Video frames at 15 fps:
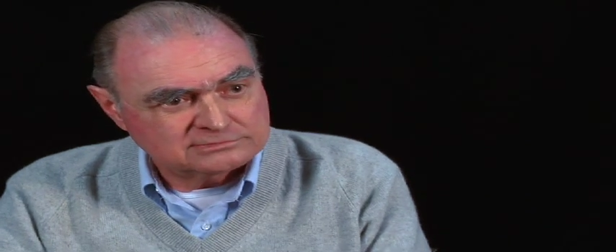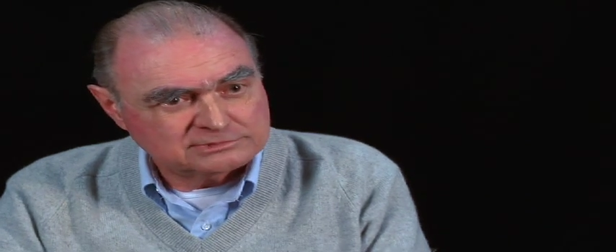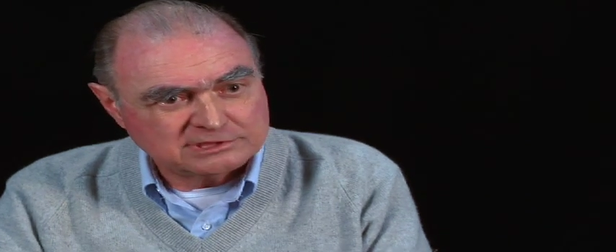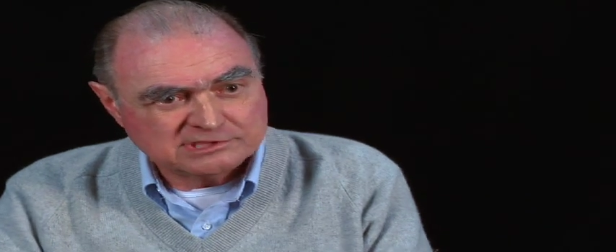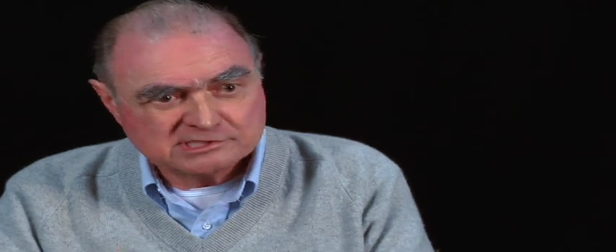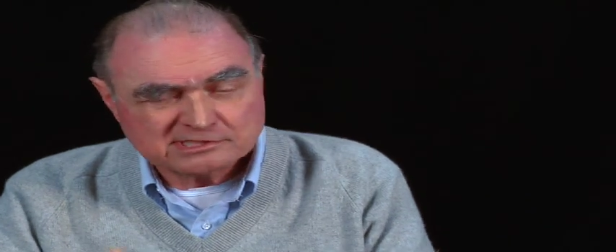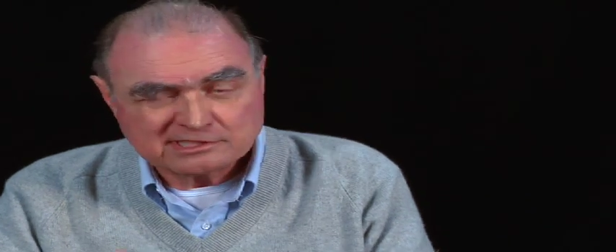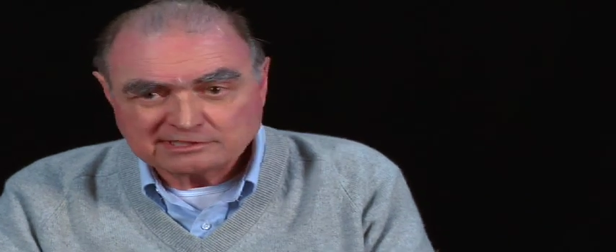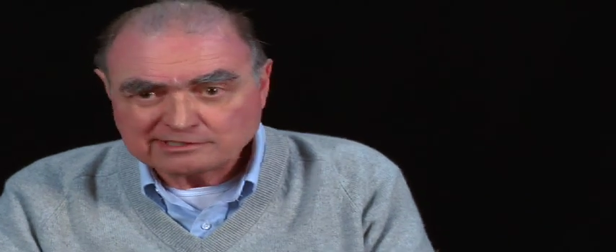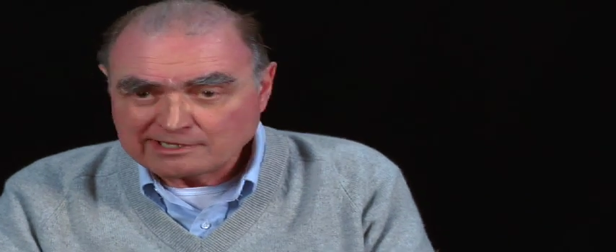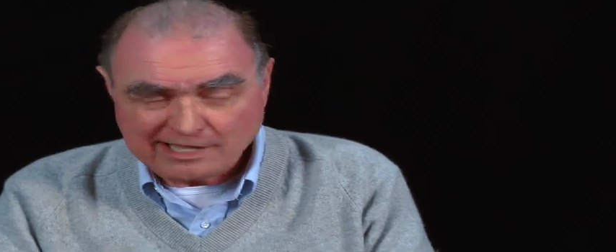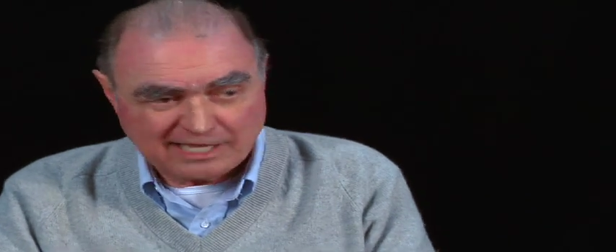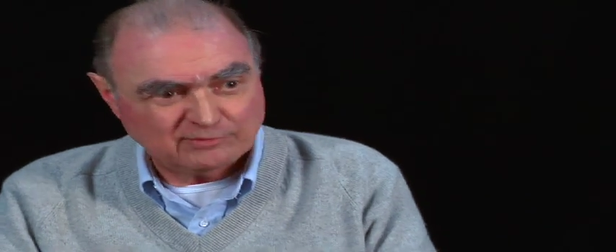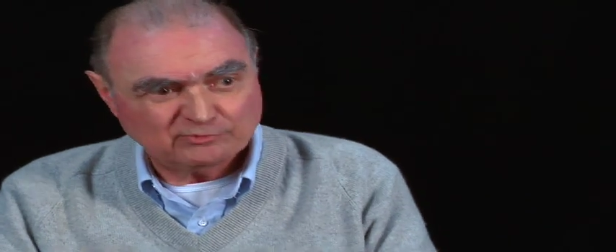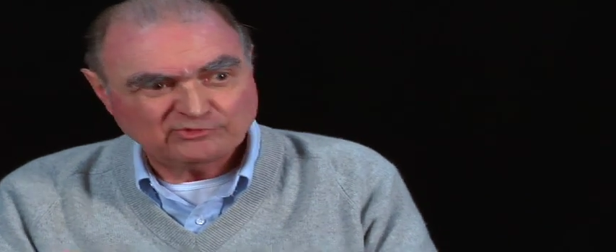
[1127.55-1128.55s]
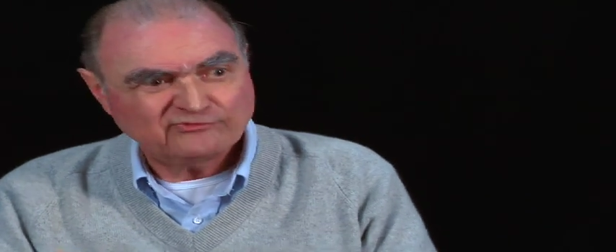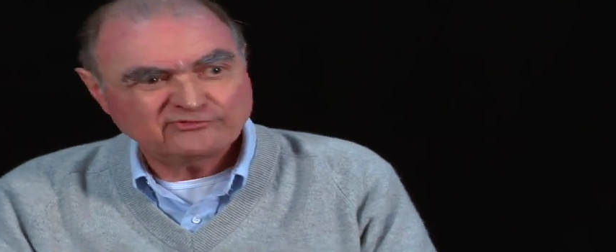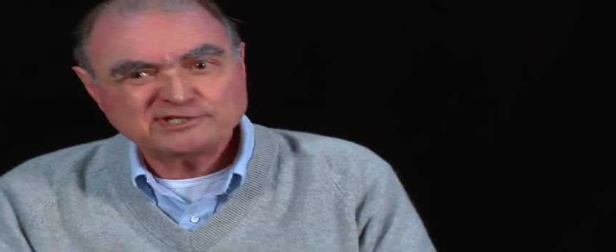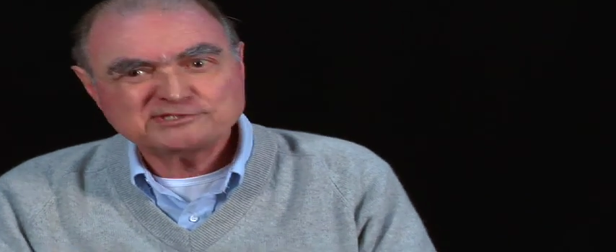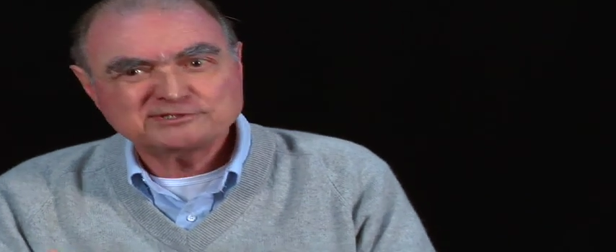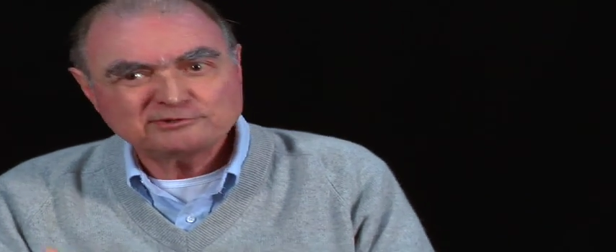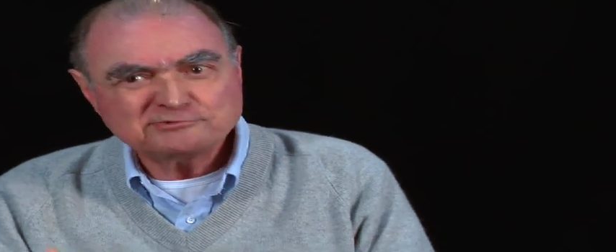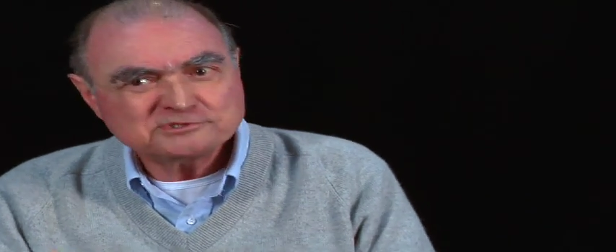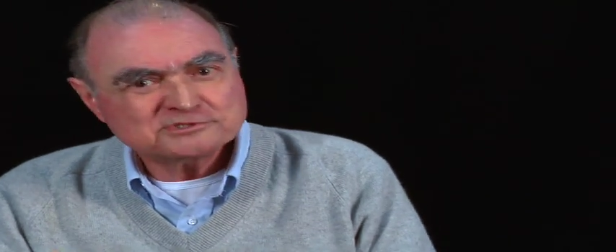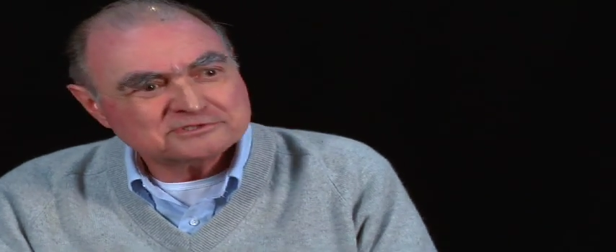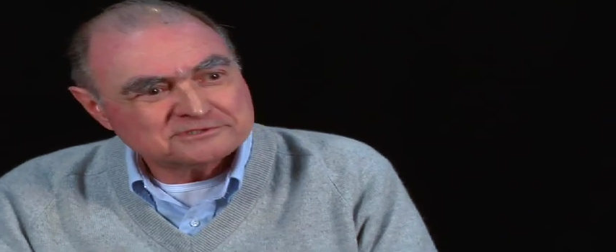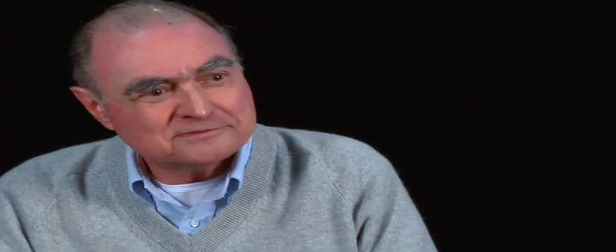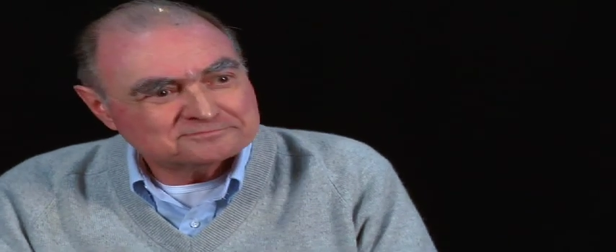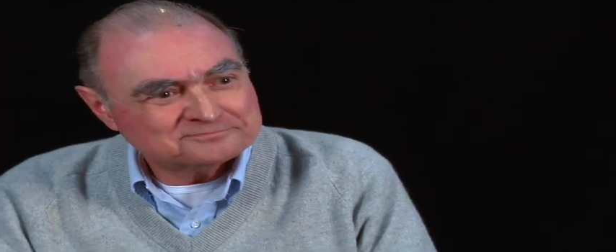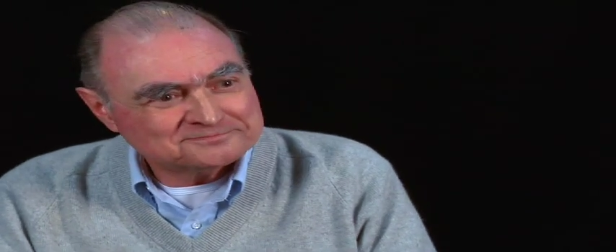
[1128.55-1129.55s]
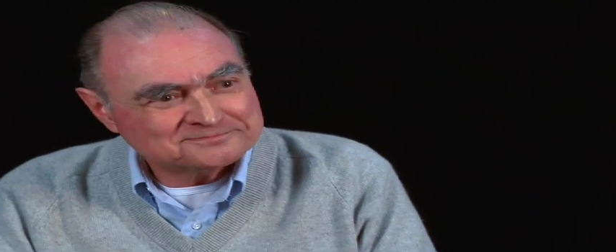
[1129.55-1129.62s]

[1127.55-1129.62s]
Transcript: He said, I would fix noses.